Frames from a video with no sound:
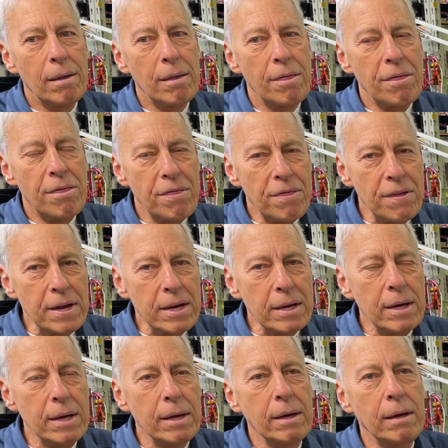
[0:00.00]

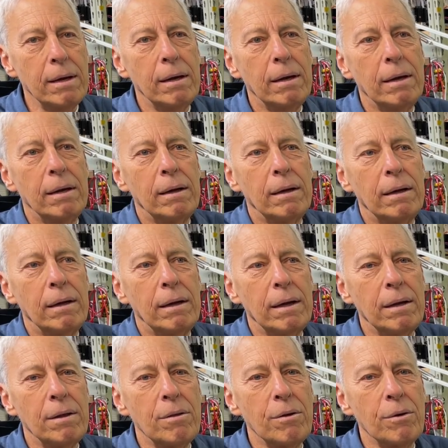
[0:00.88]
thinking
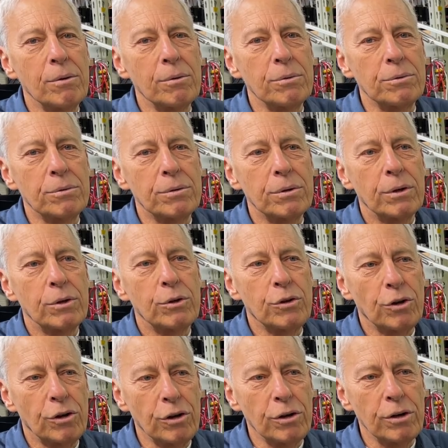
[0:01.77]
in those
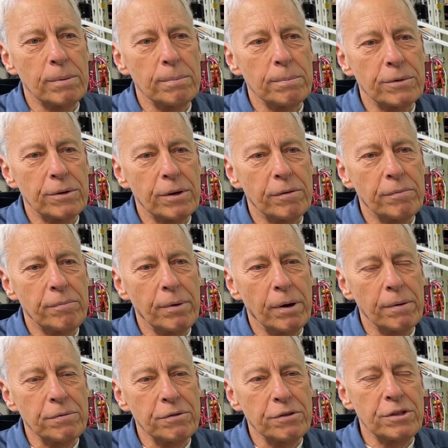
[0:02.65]
terms of,
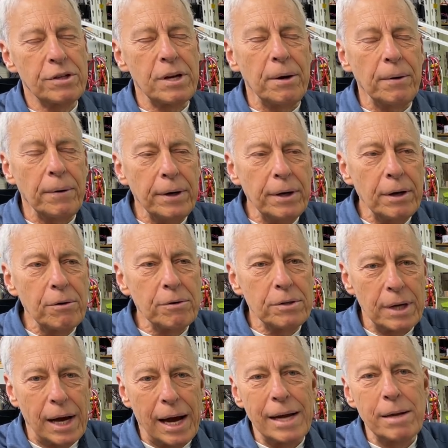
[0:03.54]
of
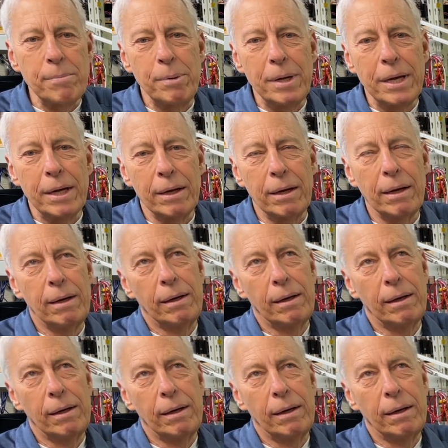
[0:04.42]
stereotyping,